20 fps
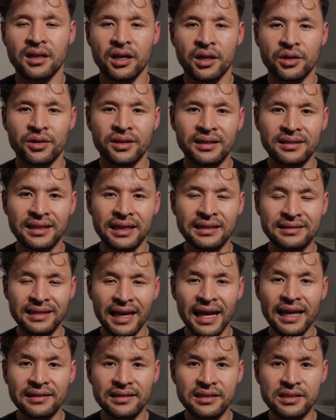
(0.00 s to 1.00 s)
You can then
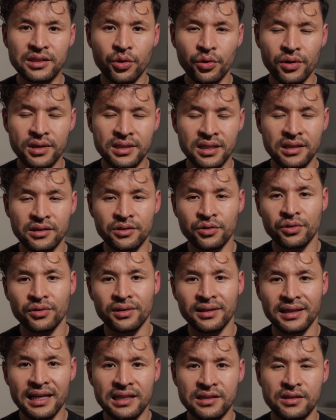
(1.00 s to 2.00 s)
take this question to your
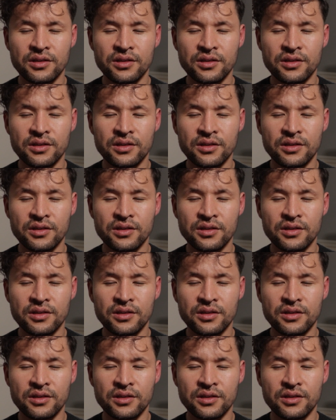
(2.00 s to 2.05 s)
next